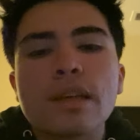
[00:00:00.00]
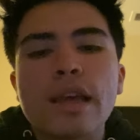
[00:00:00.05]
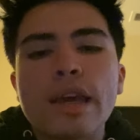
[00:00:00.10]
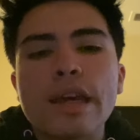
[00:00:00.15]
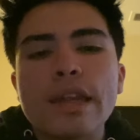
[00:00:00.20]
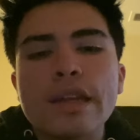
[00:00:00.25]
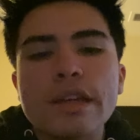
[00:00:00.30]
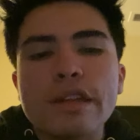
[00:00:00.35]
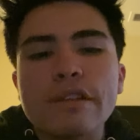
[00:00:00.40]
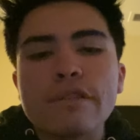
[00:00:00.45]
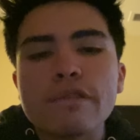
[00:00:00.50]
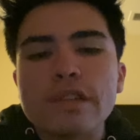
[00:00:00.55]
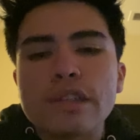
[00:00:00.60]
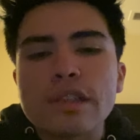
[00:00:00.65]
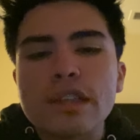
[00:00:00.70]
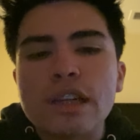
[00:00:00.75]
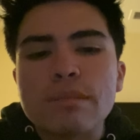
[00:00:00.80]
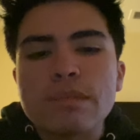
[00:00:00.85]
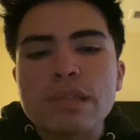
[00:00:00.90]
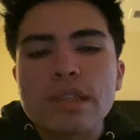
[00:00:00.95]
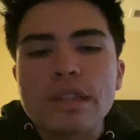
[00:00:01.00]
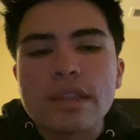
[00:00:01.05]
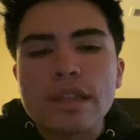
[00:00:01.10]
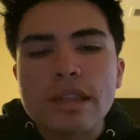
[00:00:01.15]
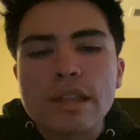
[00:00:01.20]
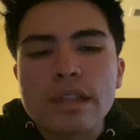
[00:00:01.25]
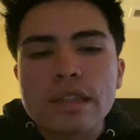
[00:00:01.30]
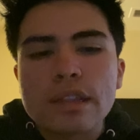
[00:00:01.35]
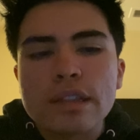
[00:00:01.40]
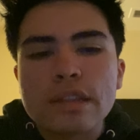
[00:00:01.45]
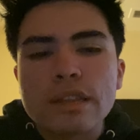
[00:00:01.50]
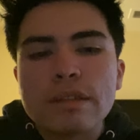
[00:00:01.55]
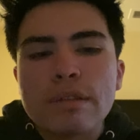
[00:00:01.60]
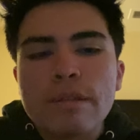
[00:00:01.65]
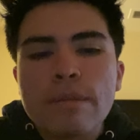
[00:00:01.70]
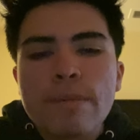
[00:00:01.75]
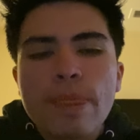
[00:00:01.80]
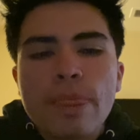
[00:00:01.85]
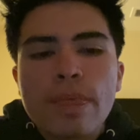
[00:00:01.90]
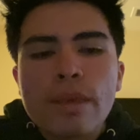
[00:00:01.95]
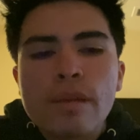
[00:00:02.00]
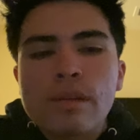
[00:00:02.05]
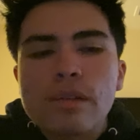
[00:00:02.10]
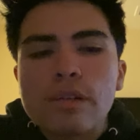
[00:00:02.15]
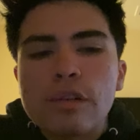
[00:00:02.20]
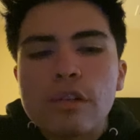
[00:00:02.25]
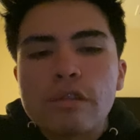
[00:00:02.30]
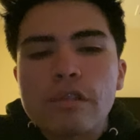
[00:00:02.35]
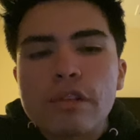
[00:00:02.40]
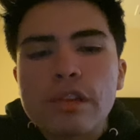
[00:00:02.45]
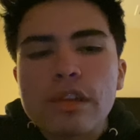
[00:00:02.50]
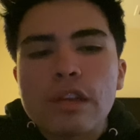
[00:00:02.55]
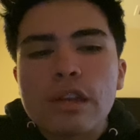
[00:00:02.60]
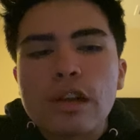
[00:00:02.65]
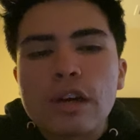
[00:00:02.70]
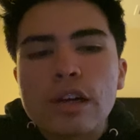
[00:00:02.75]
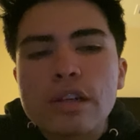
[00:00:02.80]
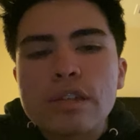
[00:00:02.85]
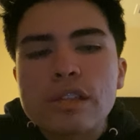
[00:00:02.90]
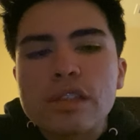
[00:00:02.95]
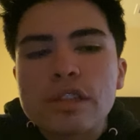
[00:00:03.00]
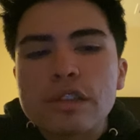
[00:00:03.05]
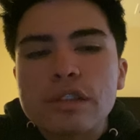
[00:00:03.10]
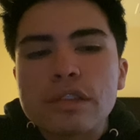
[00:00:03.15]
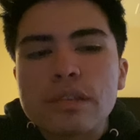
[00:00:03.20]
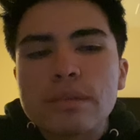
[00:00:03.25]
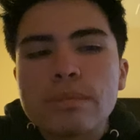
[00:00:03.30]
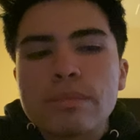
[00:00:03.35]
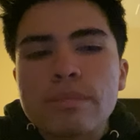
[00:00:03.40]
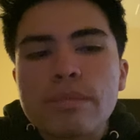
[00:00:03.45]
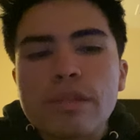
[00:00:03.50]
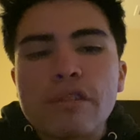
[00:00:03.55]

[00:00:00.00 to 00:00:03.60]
and different types of thinking. Over the long term,